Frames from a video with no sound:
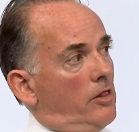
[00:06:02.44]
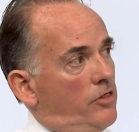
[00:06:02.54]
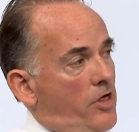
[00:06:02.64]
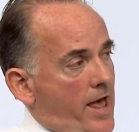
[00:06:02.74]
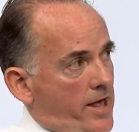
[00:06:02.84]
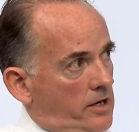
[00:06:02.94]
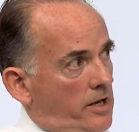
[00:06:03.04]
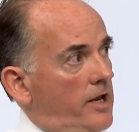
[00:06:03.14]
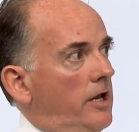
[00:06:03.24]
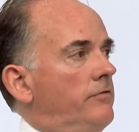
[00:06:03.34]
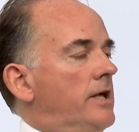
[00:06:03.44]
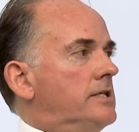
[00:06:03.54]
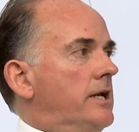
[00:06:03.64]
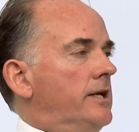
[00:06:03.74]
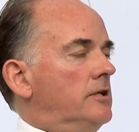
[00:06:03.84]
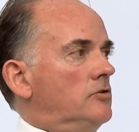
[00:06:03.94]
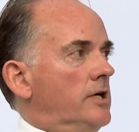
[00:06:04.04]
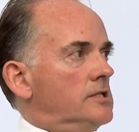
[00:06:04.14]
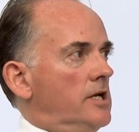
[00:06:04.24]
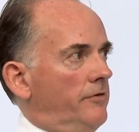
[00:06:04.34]
then if there's any
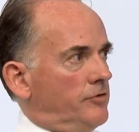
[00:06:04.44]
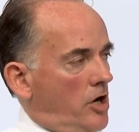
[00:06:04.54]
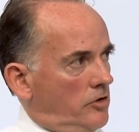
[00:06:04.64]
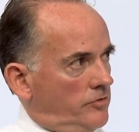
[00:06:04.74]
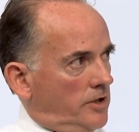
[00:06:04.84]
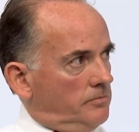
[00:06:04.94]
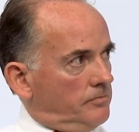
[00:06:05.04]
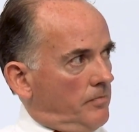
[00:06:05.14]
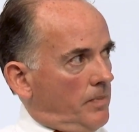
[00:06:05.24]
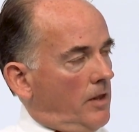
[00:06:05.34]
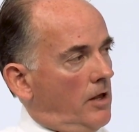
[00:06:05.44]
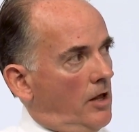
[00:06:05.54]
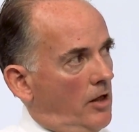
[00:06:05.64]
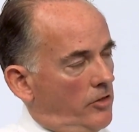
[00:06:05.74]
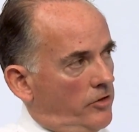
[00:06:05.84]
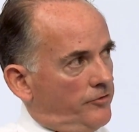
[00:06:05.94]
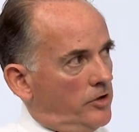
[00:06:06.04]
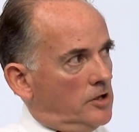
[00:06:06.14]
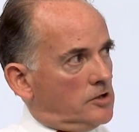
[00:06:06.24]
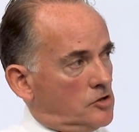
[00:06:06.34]
interest left over, the
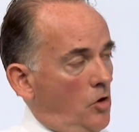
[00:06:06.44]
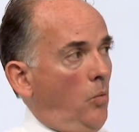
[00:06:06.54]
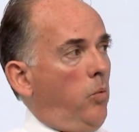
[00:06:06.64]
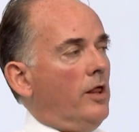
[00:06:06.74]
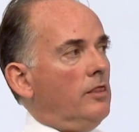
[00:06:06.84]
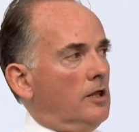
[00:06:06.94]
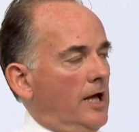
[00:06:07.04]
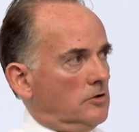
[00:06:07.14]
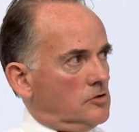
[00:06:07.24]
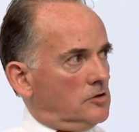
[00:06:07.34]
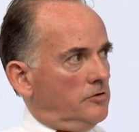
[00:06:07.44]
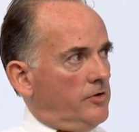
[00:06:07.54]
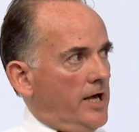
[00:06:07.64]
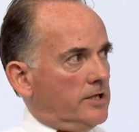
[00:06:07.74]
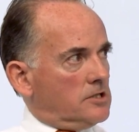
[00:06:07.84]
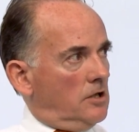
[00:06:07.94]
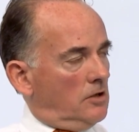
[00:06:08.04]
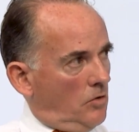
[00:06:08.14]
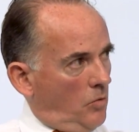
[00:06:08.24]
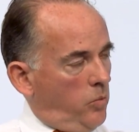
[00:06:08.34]
first 1,000 of that
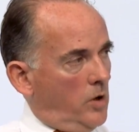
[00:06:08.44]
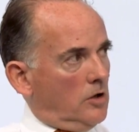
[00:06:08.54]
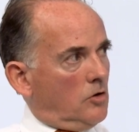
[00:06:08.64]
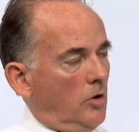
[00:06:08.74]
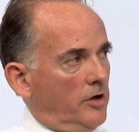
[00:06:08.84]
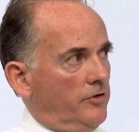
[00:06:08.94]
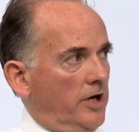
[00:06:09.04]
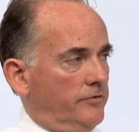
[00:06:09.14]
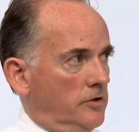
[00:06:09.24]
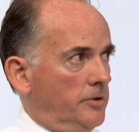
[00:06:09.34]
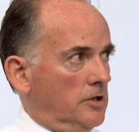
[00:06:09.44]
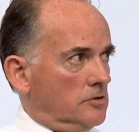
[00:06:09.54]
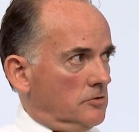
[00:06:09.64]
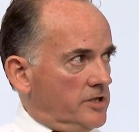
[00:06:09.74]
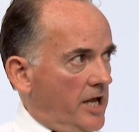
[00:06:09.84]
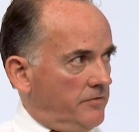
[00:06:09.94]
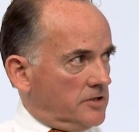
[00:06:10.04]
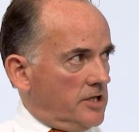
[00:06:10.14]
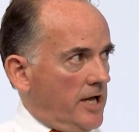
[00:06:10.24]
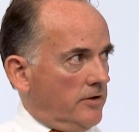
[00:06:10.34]
will qualify for the personal
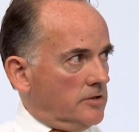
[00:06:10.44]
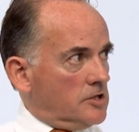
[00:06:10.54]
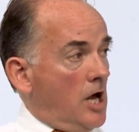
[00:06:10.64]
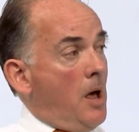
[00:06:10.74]
savings allowance,